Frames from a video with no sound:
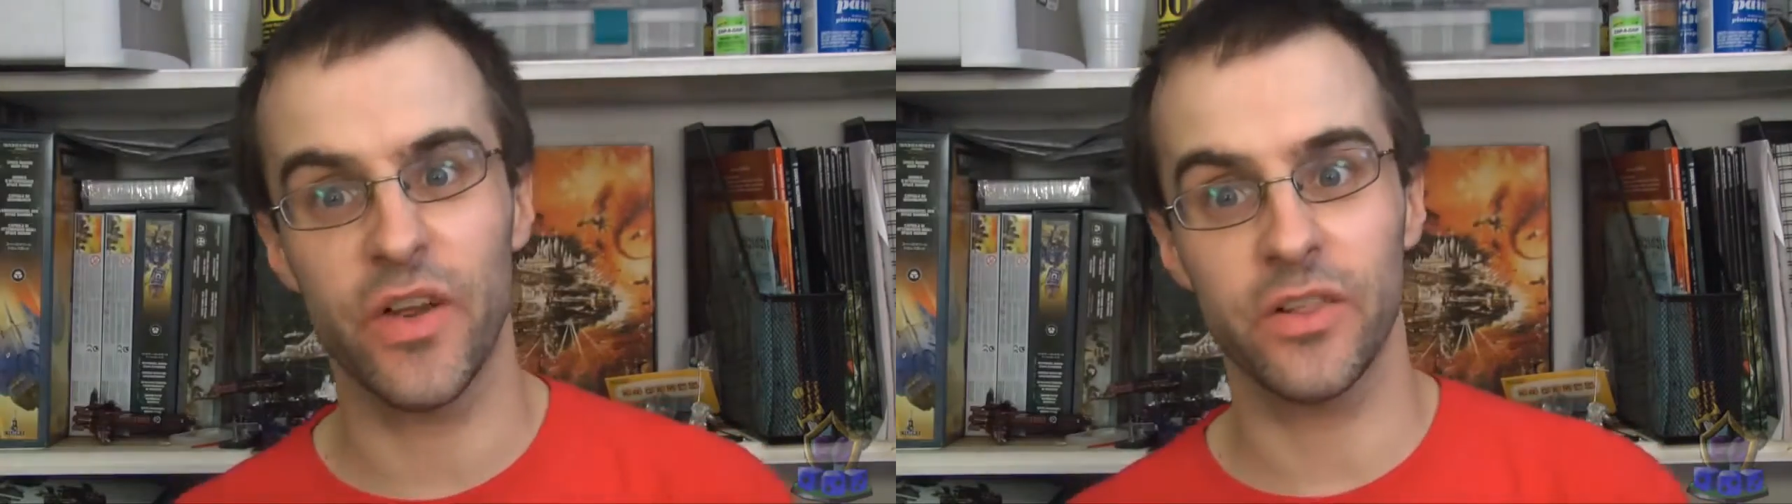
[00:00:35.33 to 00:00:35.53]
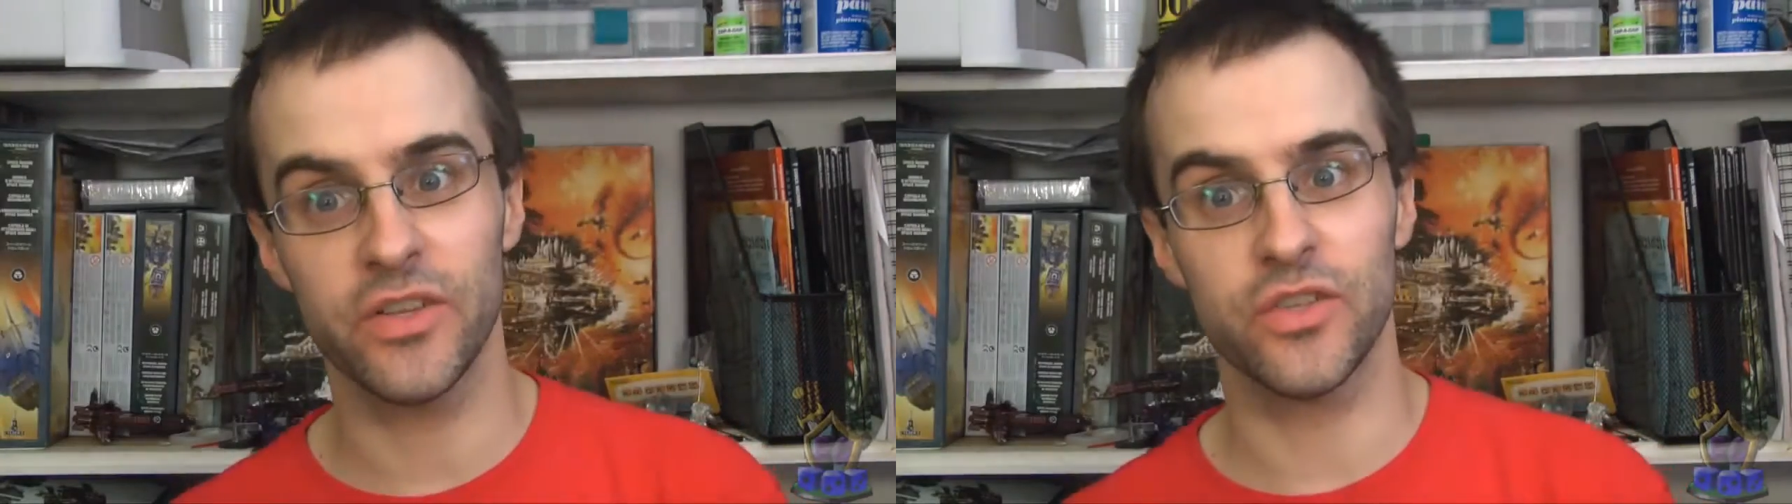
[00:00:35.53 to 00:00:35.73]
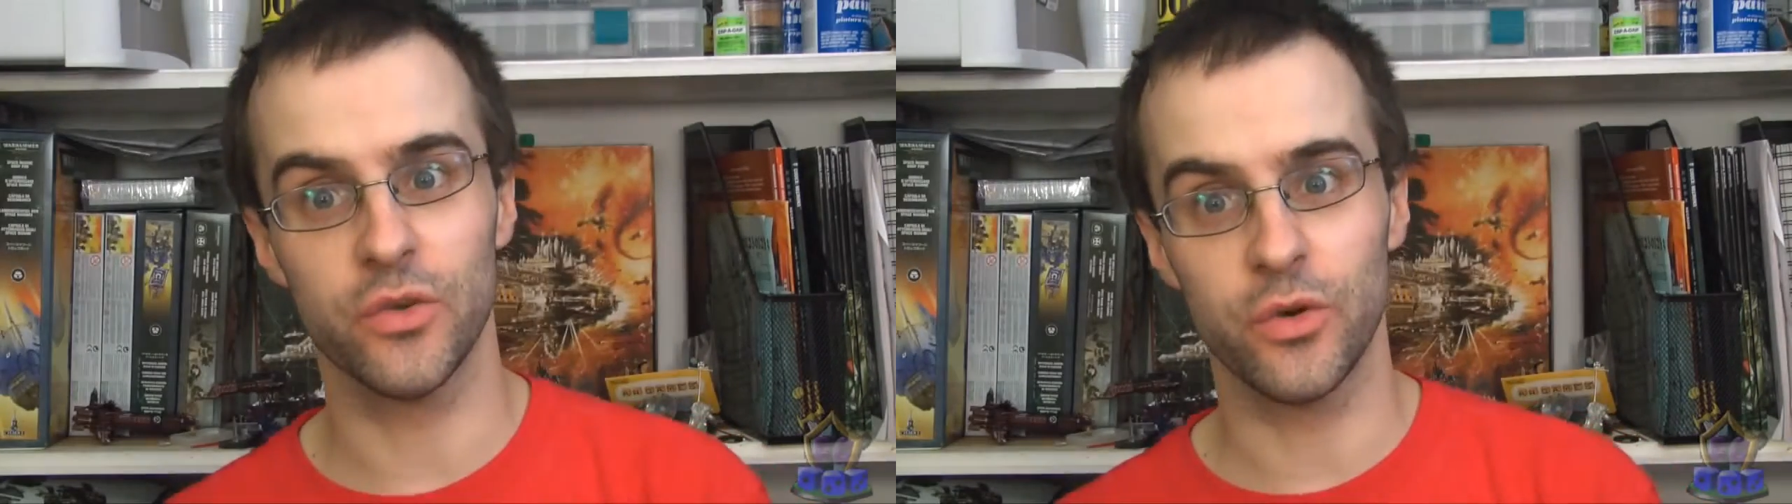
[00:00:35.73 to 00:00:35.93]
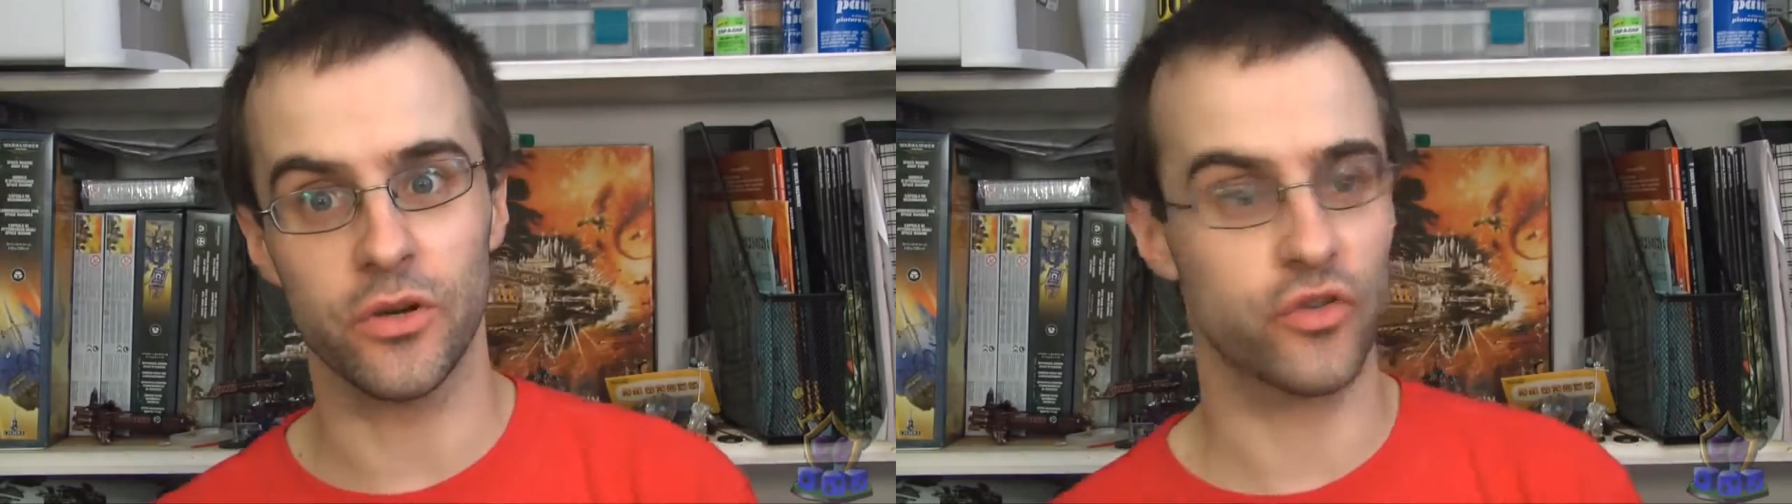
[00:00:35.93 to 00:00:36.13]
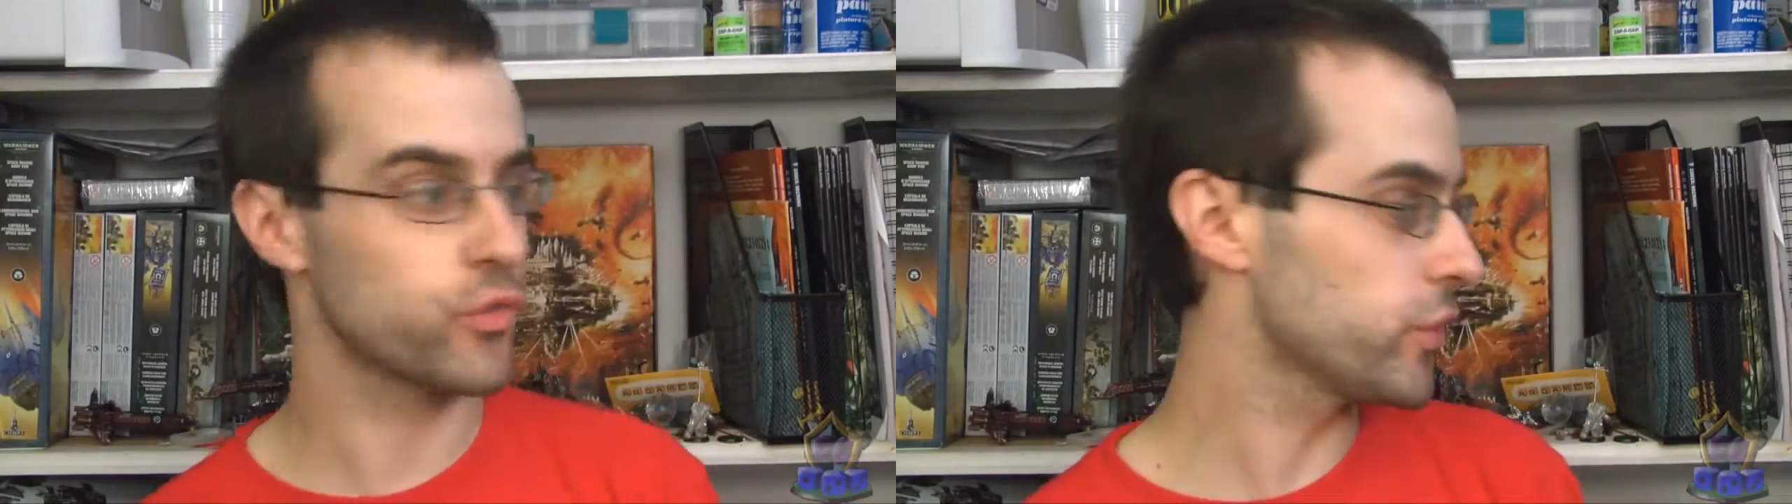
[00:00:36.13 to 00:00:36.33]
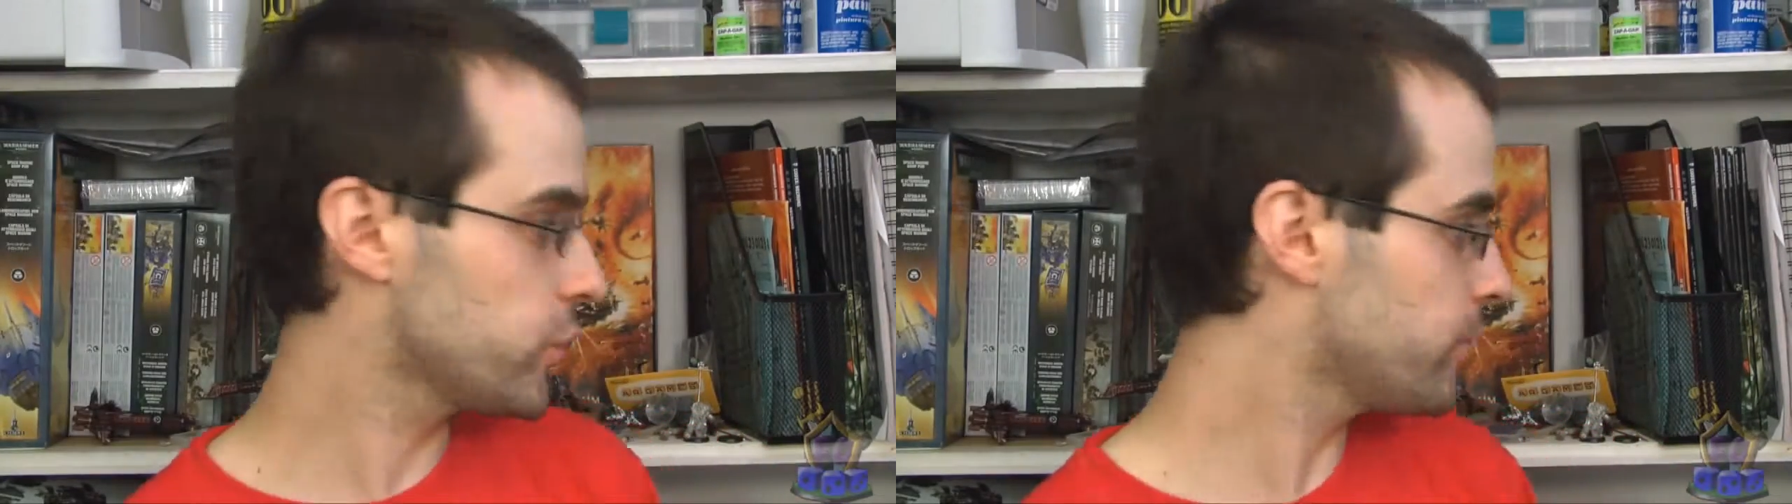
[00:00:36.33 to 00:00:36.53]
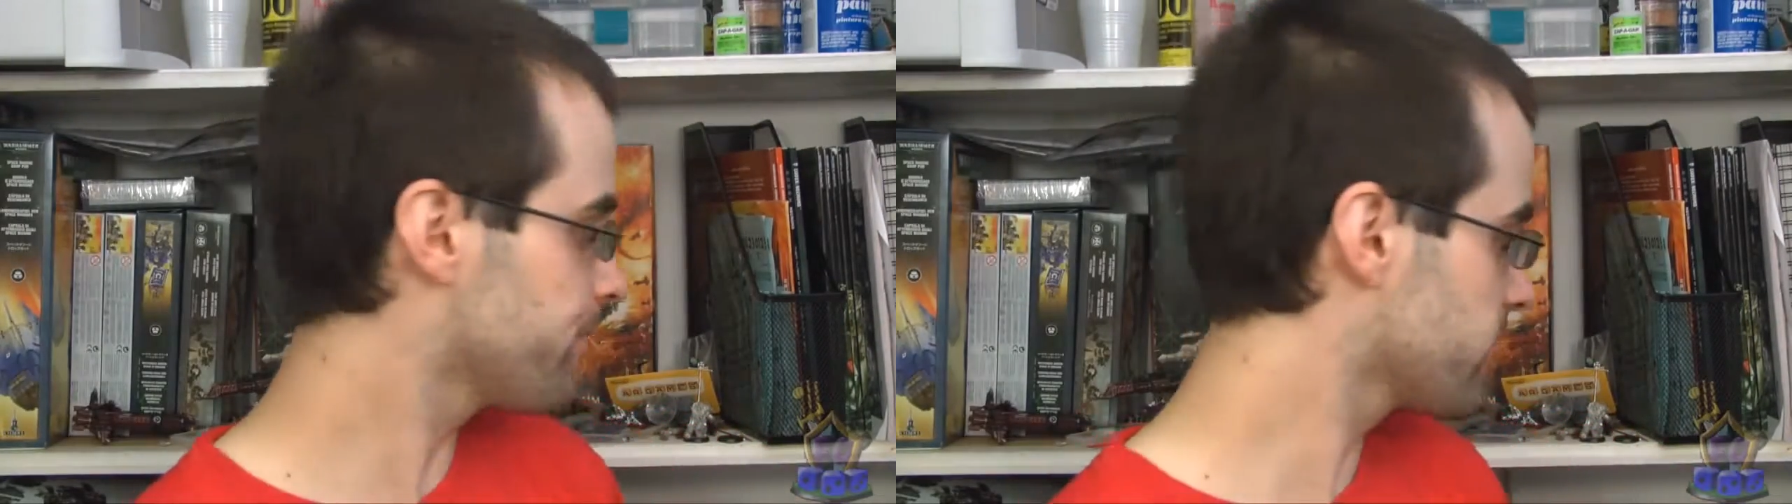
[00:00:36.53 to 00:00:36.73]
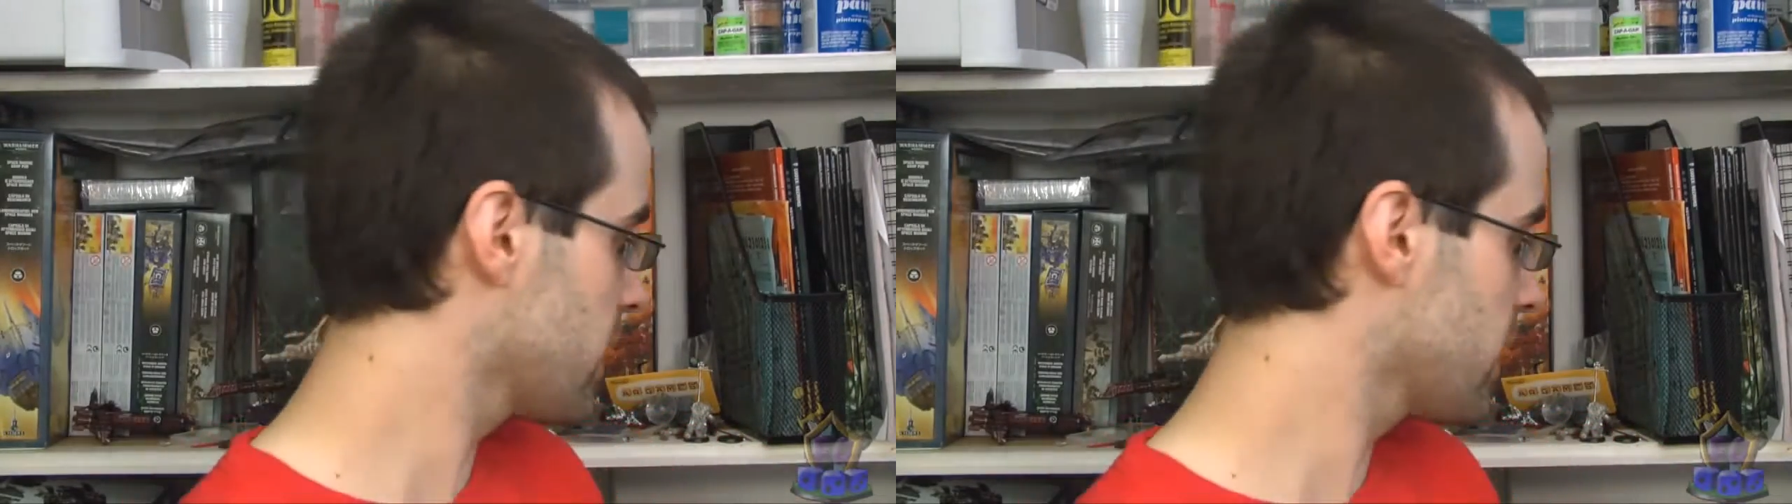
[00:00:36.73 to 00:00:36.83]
fairly soon are true.